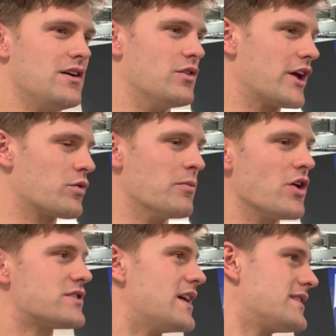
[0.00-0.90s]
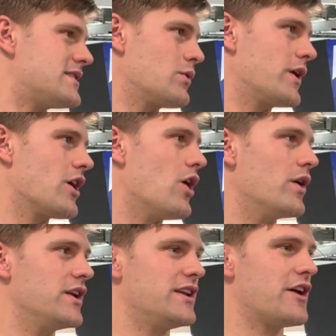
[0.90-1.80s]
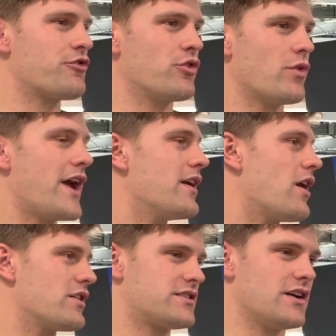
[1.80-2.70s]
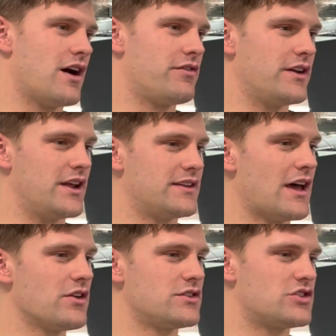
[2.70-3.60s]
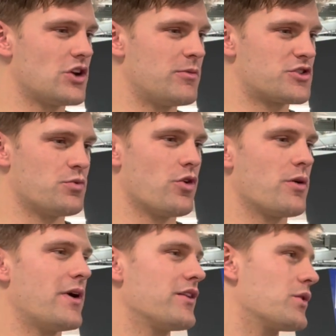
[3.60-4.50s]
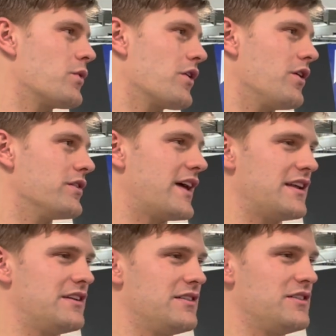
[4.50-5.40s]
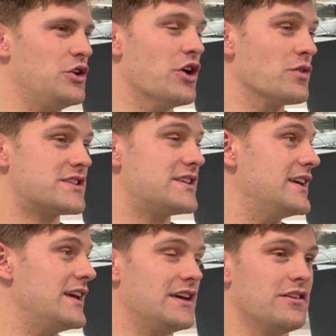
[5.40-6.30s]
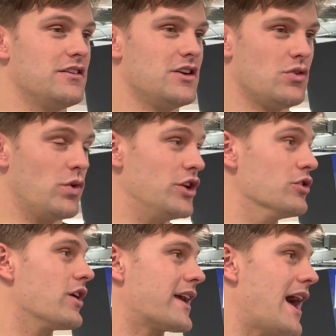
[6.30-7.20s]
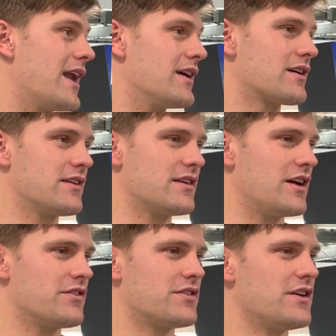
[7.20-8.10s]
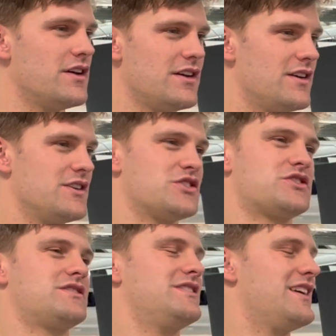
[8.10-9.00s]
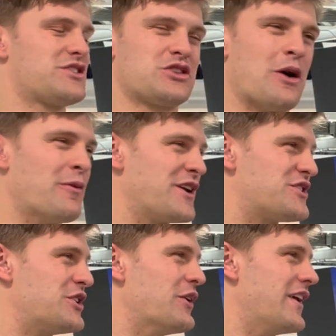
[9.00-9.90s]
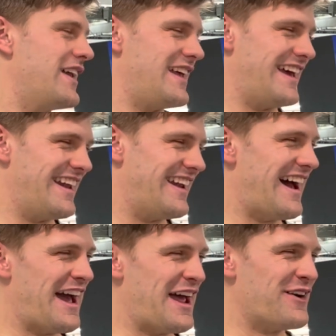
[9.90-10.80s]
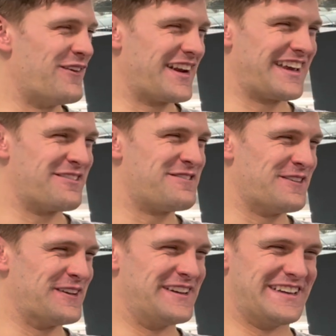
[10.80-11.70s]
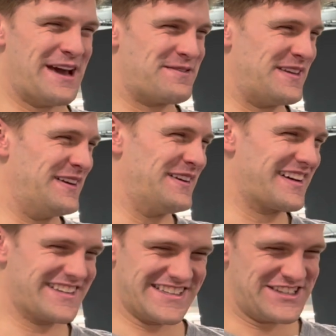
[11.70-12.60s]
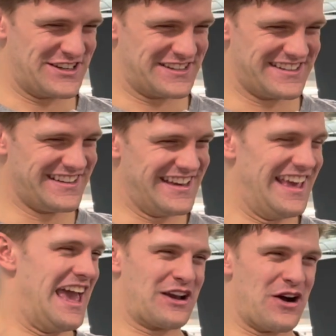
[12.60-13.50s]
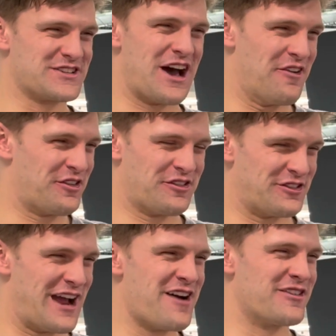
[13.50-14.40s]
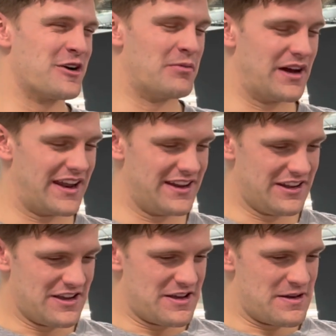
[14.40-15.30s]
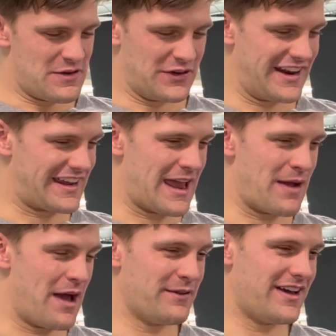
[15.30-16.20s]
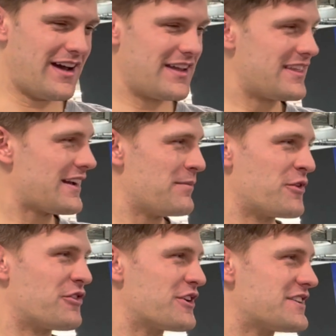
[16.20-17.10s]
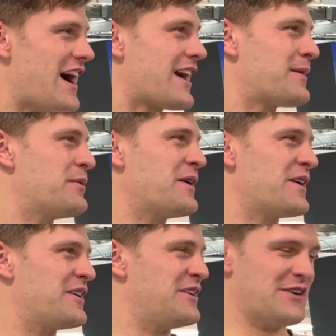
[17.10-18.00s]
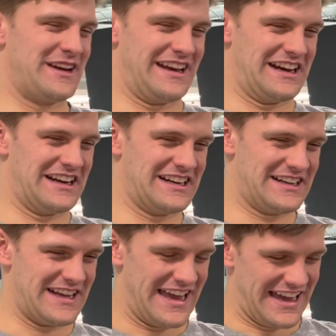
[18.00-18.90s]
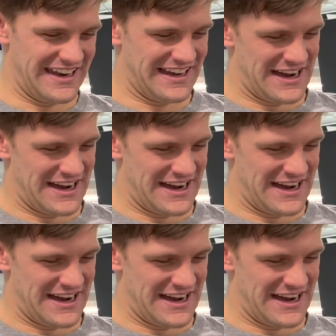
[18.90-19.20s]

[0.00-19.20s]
remote sensing. We go into different radar stuff, and it tells you so much more about the world that you don't see when you look at it, because there's so much to it, and I don't want to get fully in depth into it, because it goes on for forever. But when it came, I think I'm the first hockey player to do it here, and